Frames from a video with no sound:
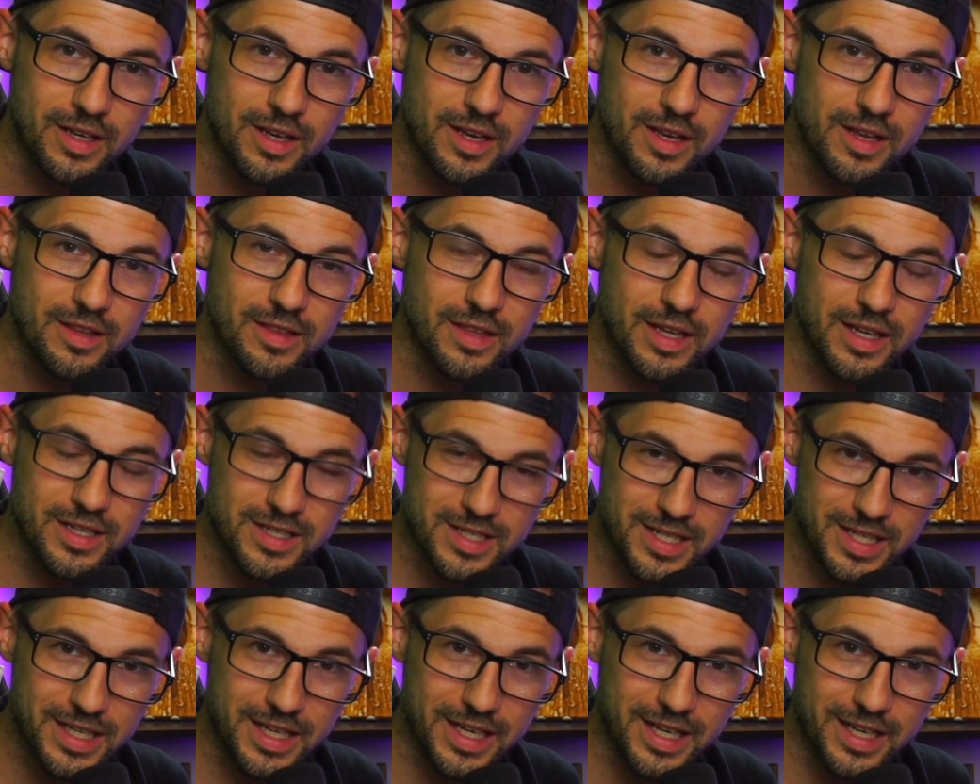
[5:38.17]

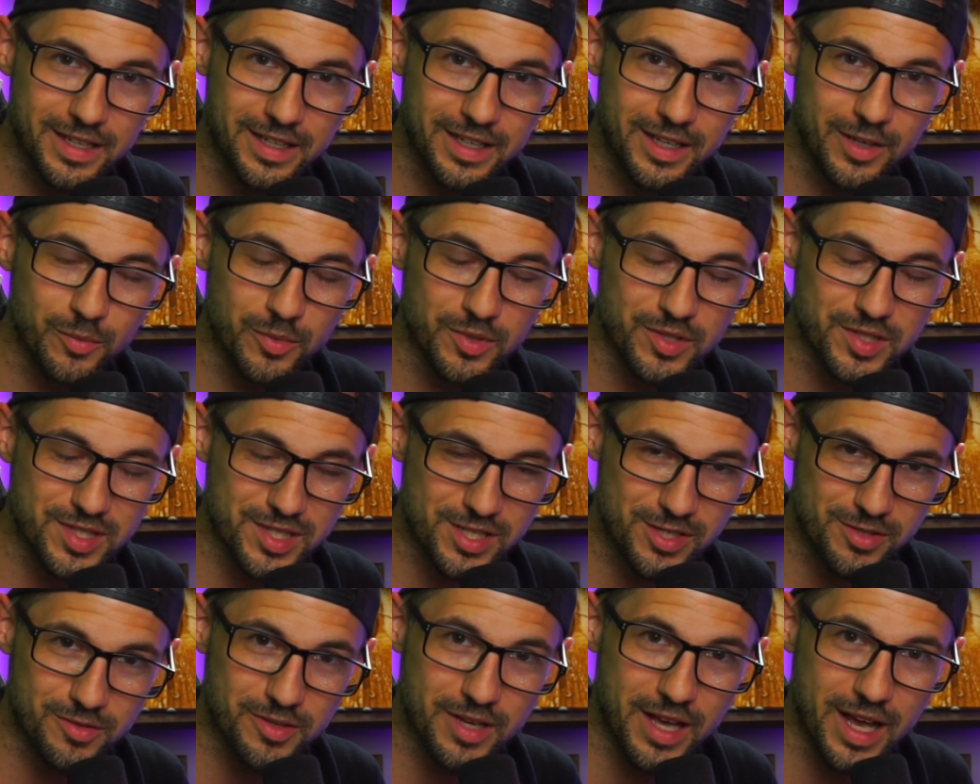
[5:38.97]
Thanks again, and we'll
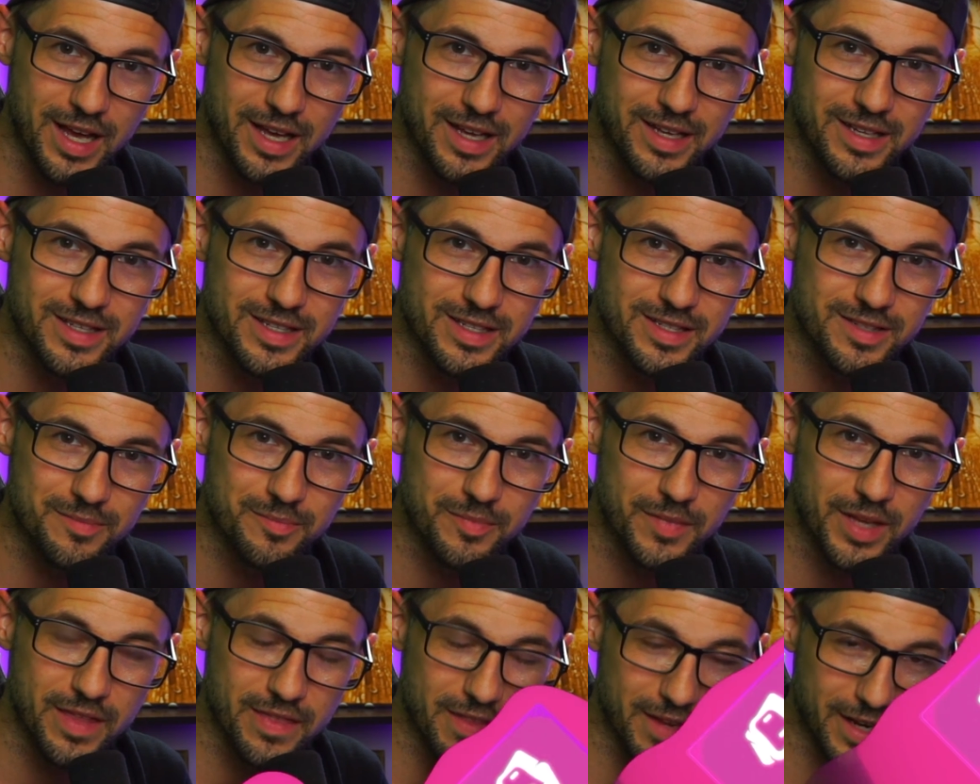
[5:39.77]
see you guys
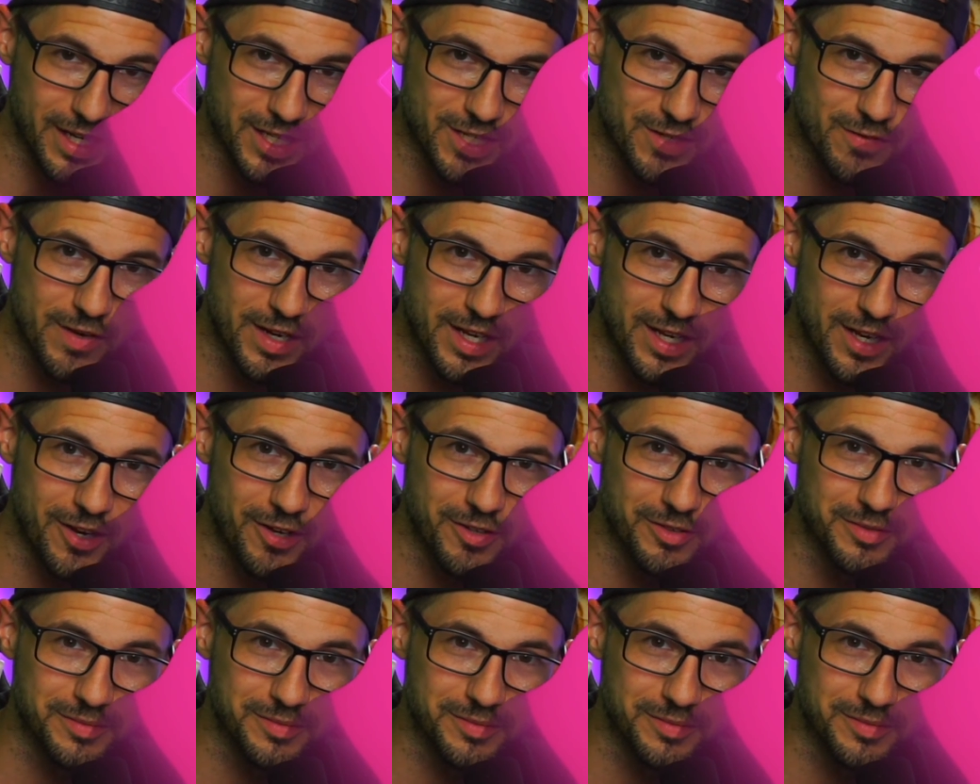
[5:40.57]
in the next video.